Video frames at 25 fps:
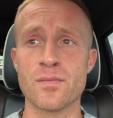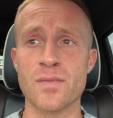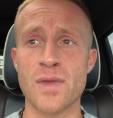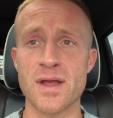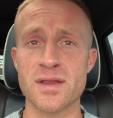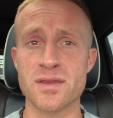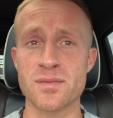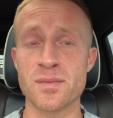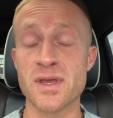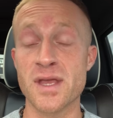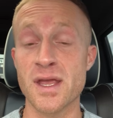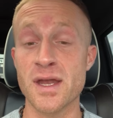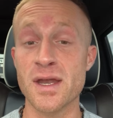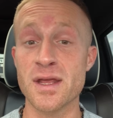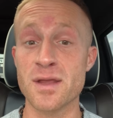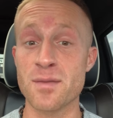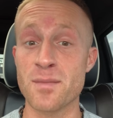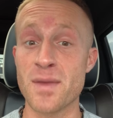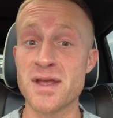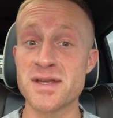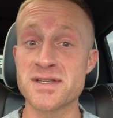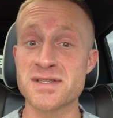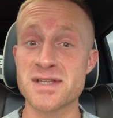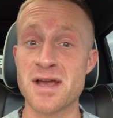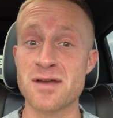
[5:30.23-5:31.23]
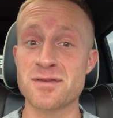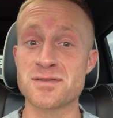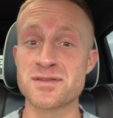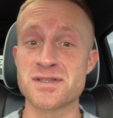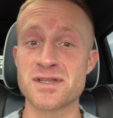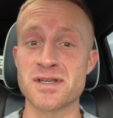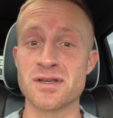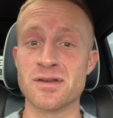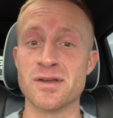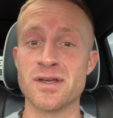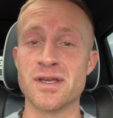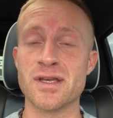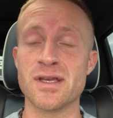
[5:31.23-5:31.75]
at the beginning, it may sound
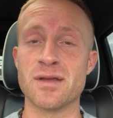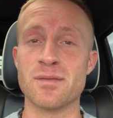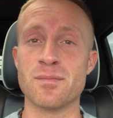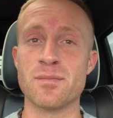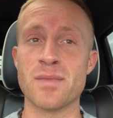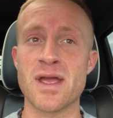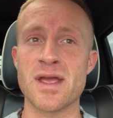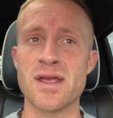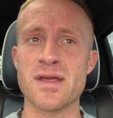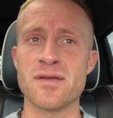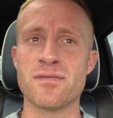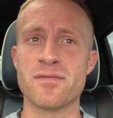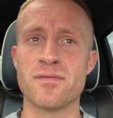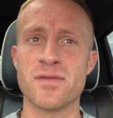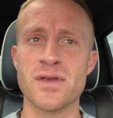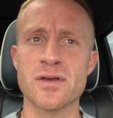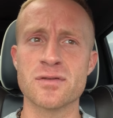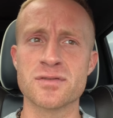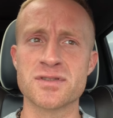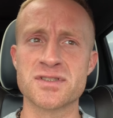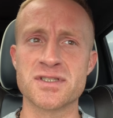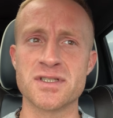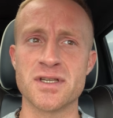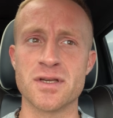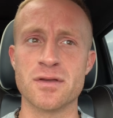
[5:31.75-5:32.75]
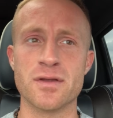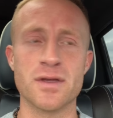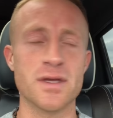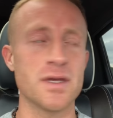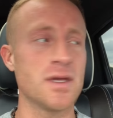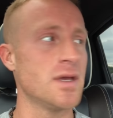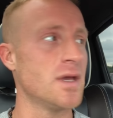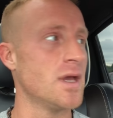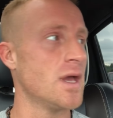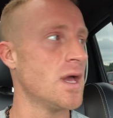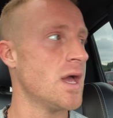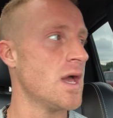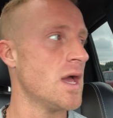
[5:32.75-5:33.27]
silly and may feel
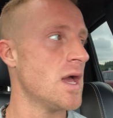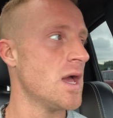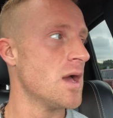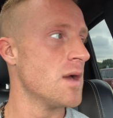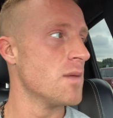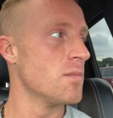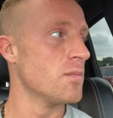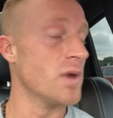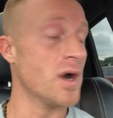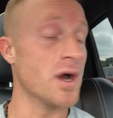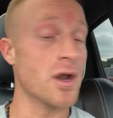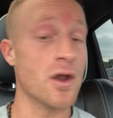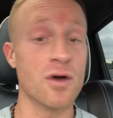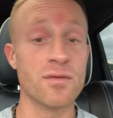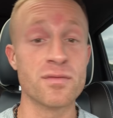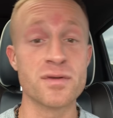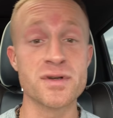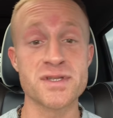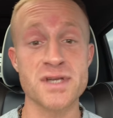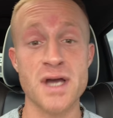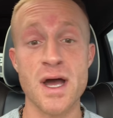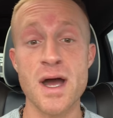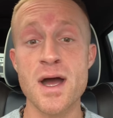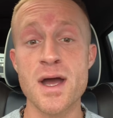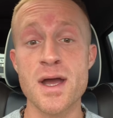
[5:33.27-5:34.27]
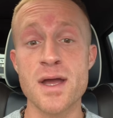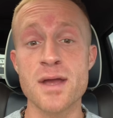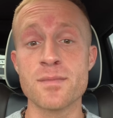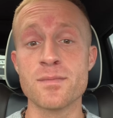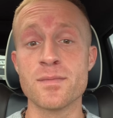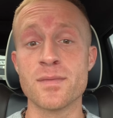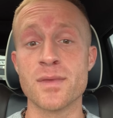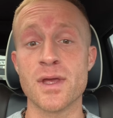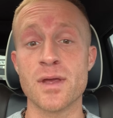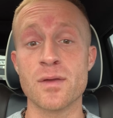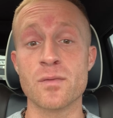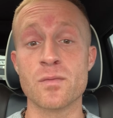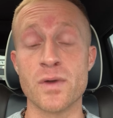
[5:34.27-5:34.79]
silly, but over
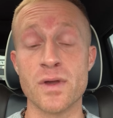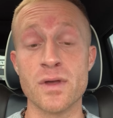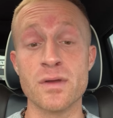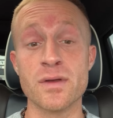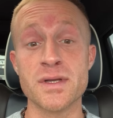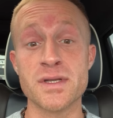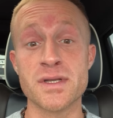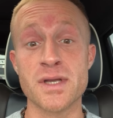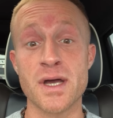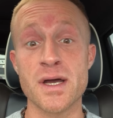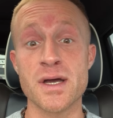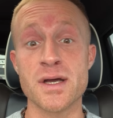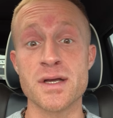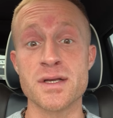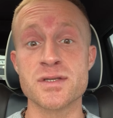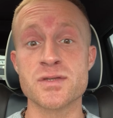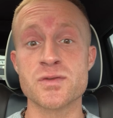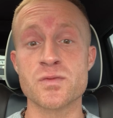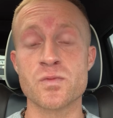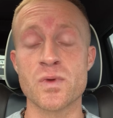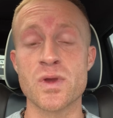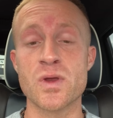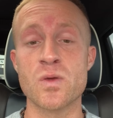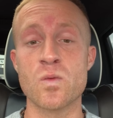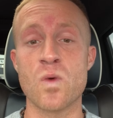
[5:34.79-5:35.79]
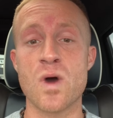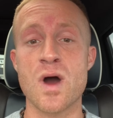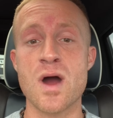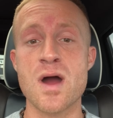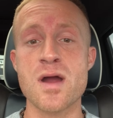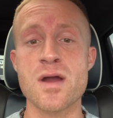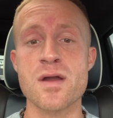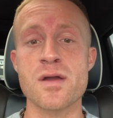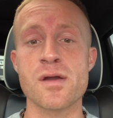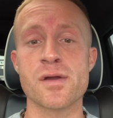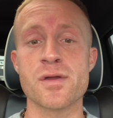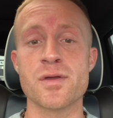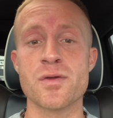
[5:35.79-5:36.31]
time, it really does
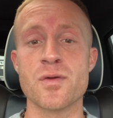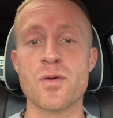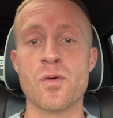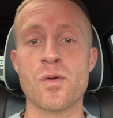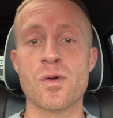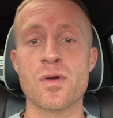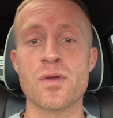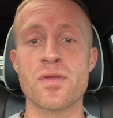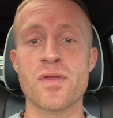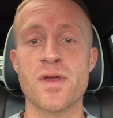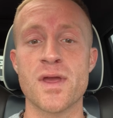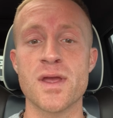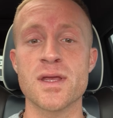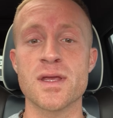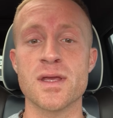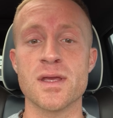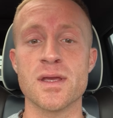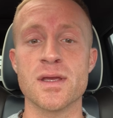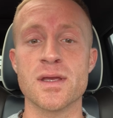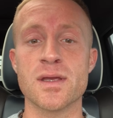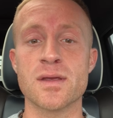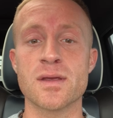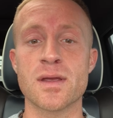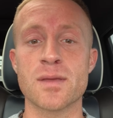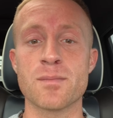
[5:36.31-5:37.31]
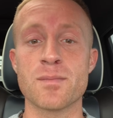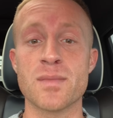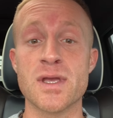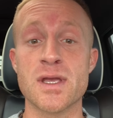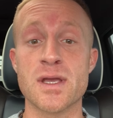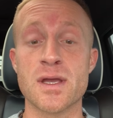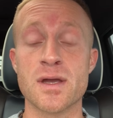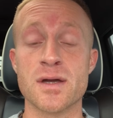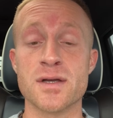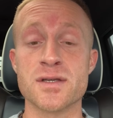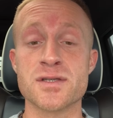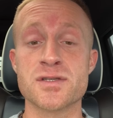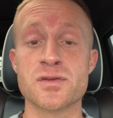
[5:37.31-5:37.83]
rewire your thinking
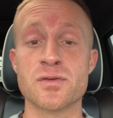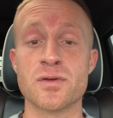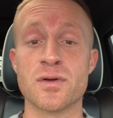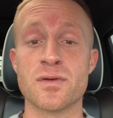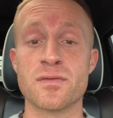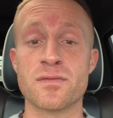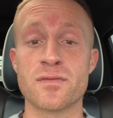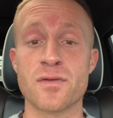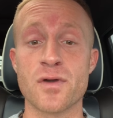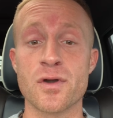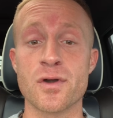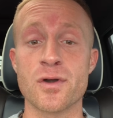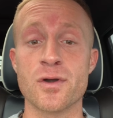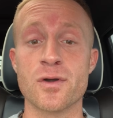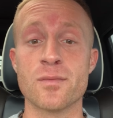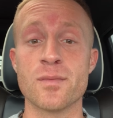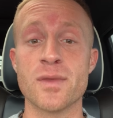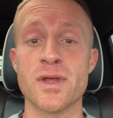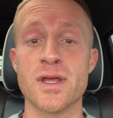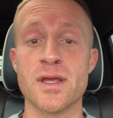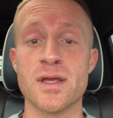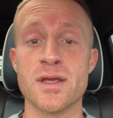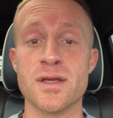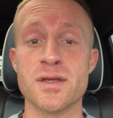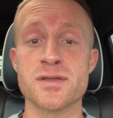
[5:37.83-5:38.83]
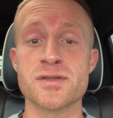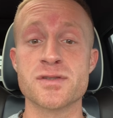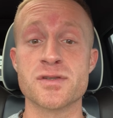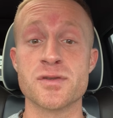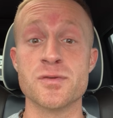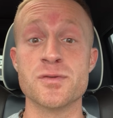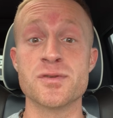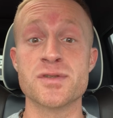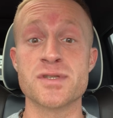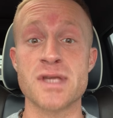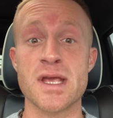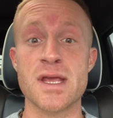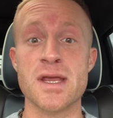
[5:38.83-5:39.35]
because to affirm is
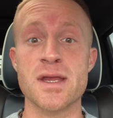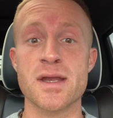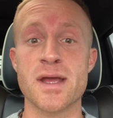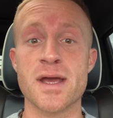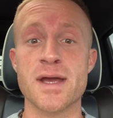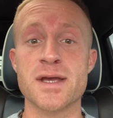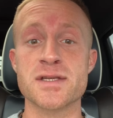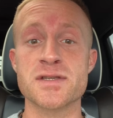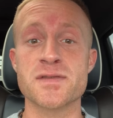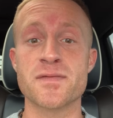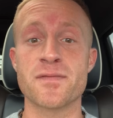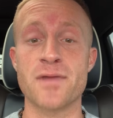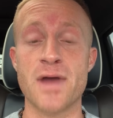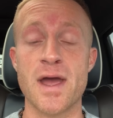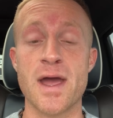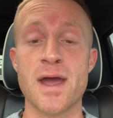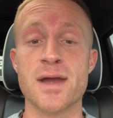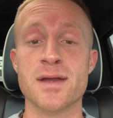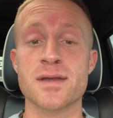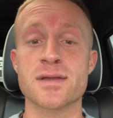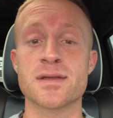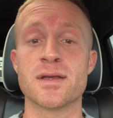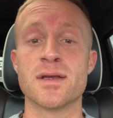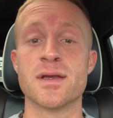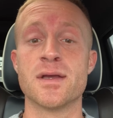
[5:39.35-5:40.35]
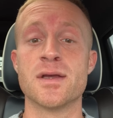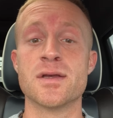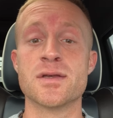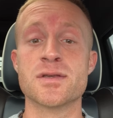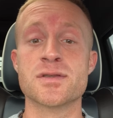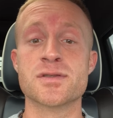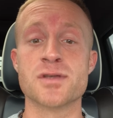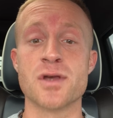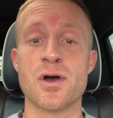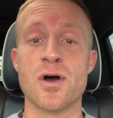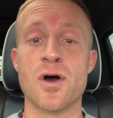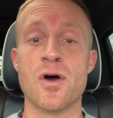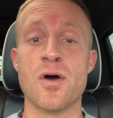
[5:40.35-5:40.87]
to state as fact.
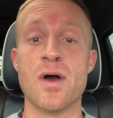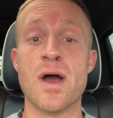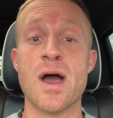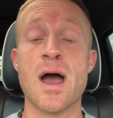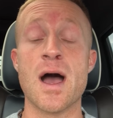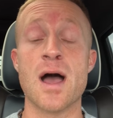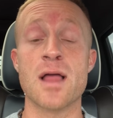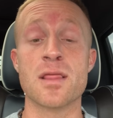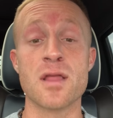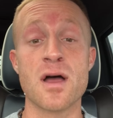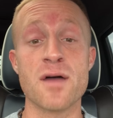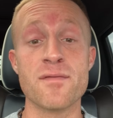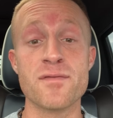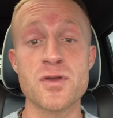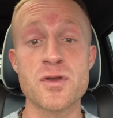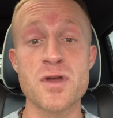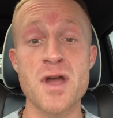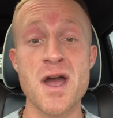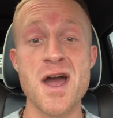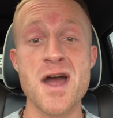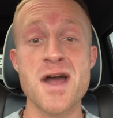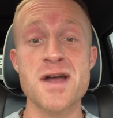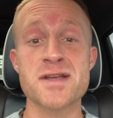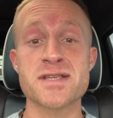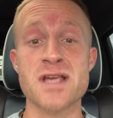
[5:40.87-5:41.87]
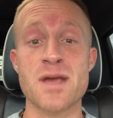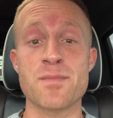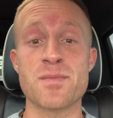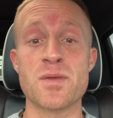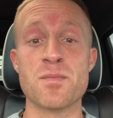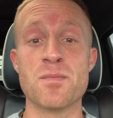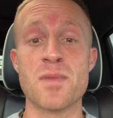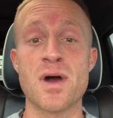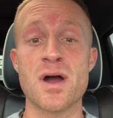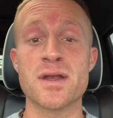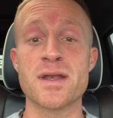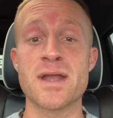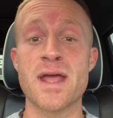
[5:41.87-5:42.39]
So I love you guys. Happy
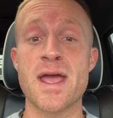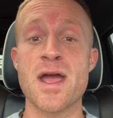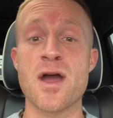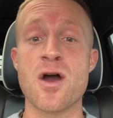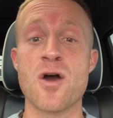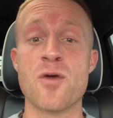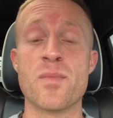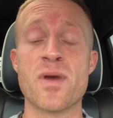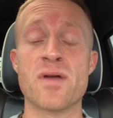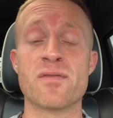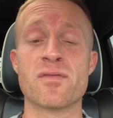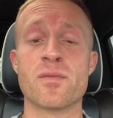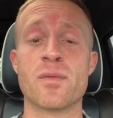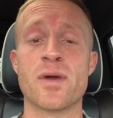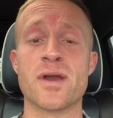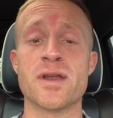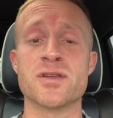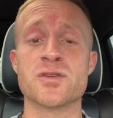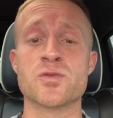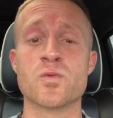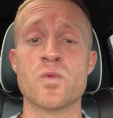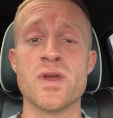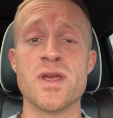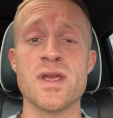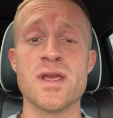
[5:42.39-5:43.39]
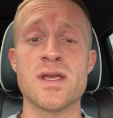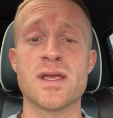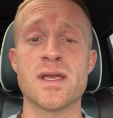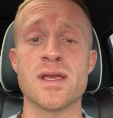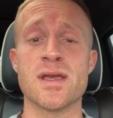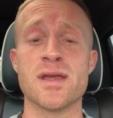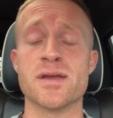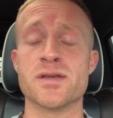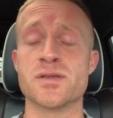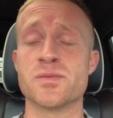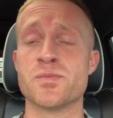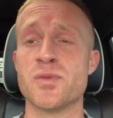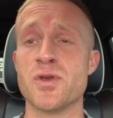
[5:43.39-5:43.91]
Monday. I hope everybody's week
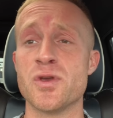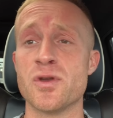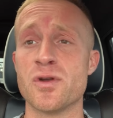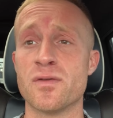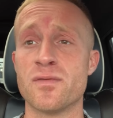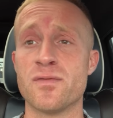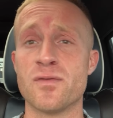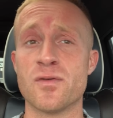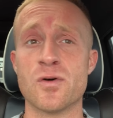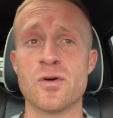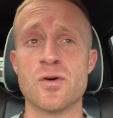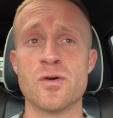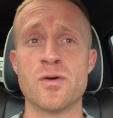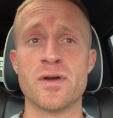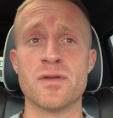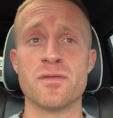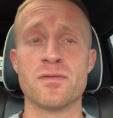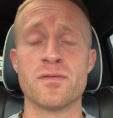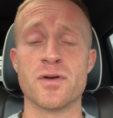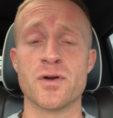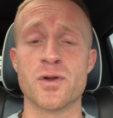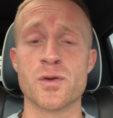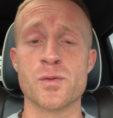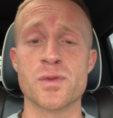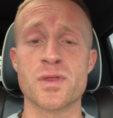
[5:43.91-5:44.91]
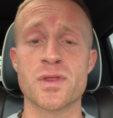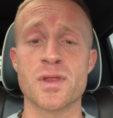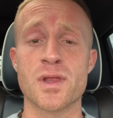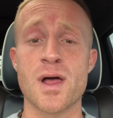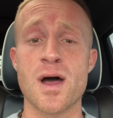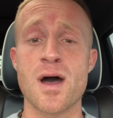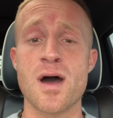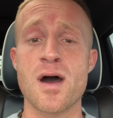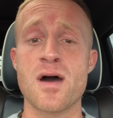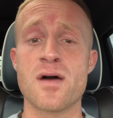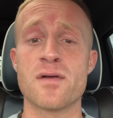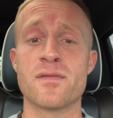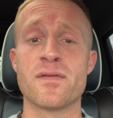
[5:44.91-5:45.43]
is beautiful and filled with
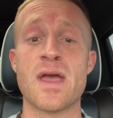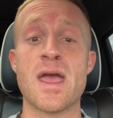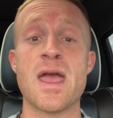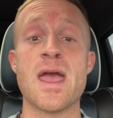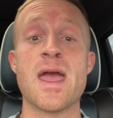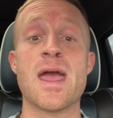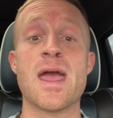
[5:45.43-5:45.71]
love,